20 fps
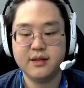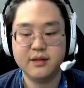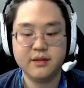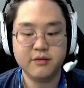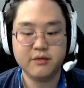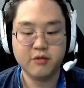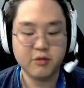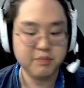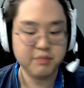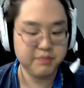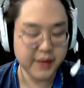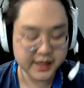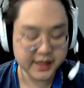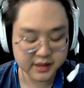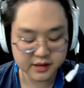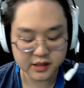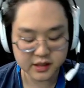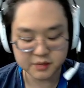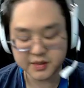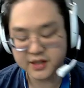well,
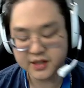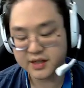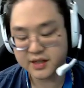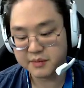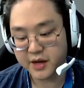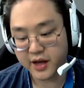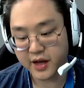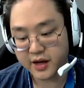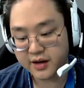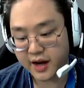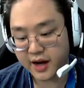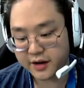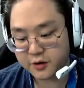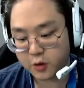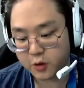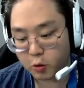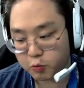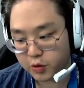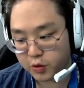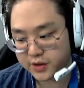basically just because I'm ahead, I
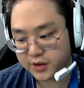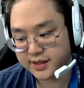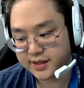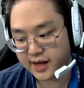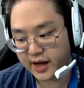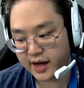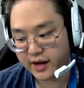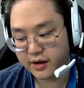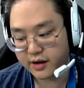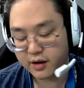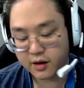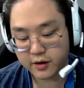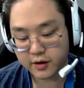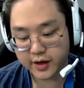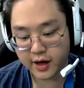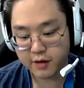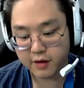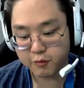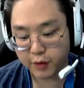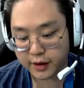don't want to die,
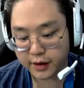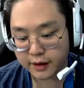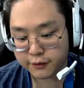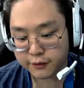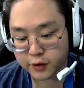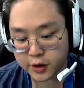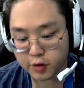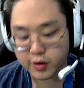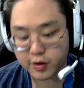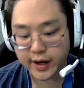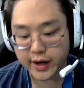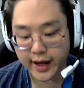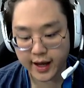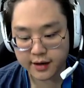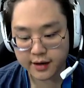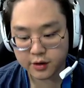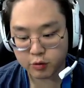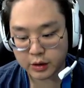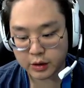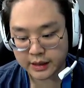okay? Whenever you're
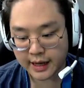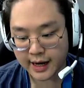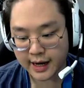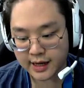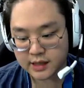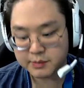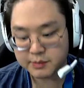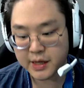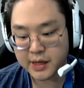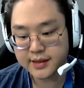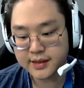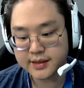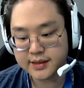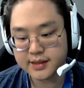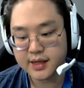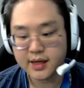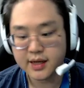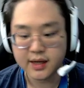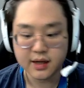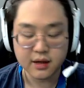ahead, you want to itemize
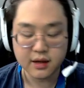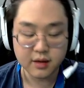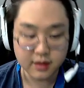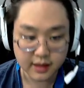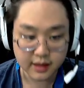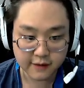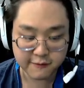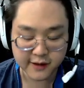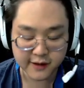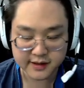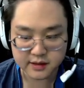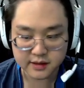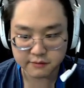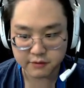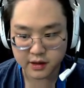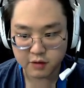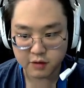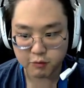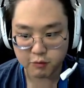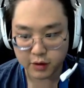
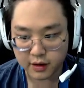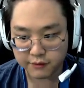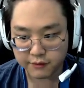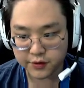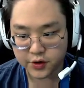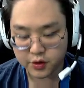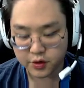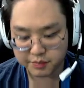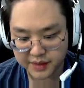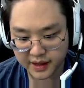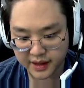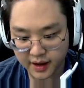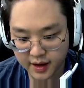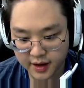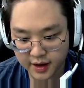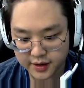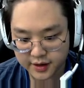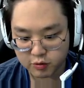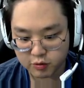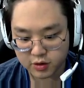defensively. Whenever you're
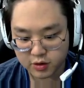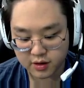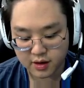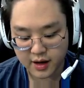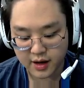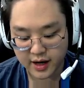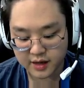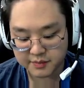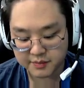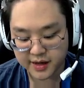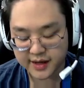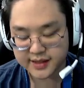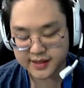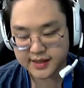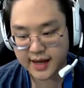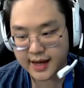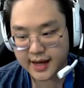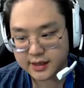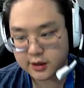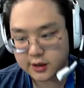behind, you want to itemize
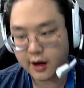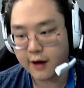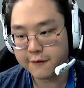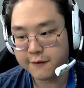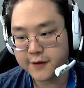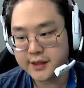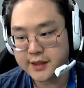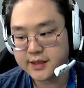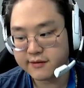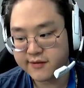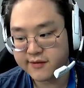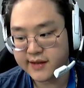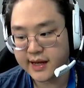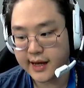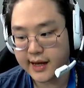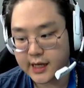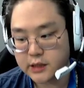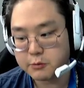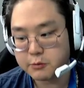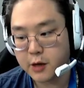as offensively
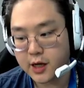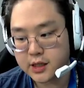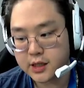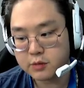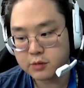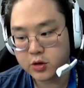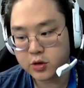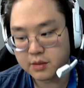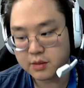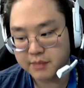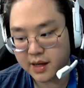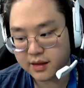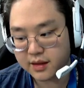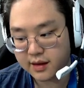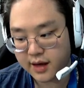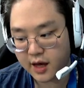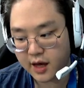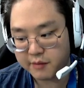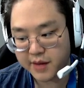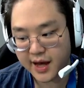as possible to make the
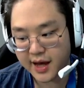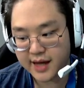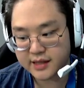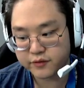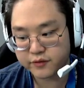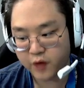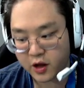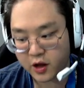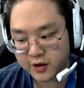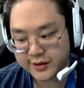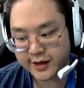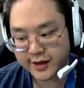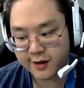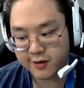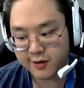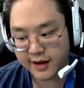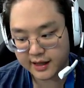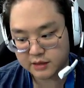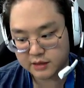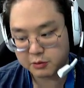game as
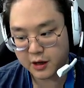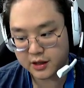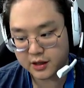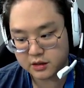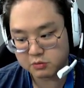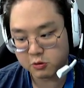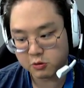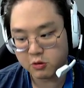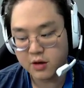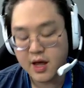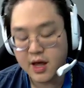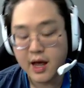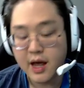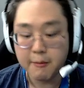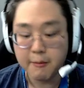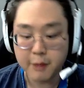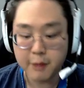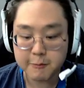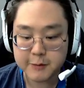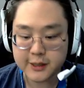volatile as possible.
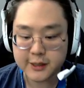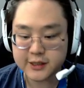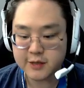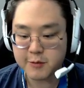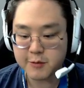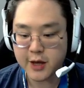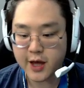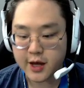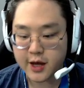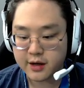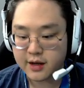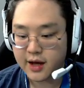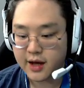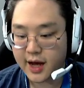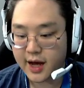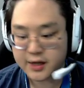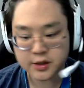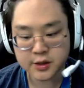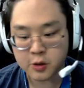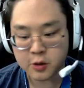But because I'm ahead,
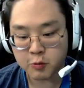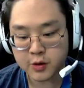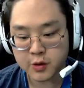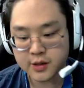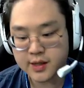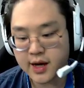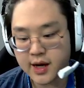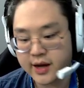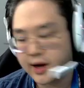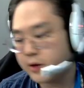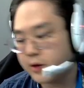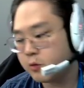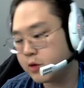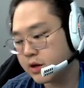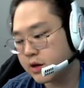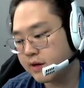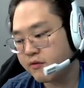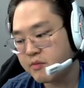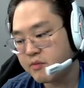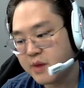I just don't want to die. I don't want
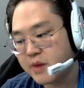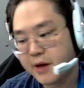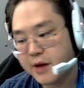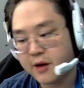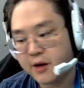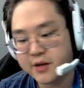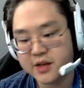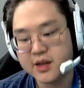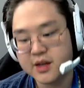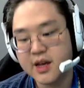to give up my bounty.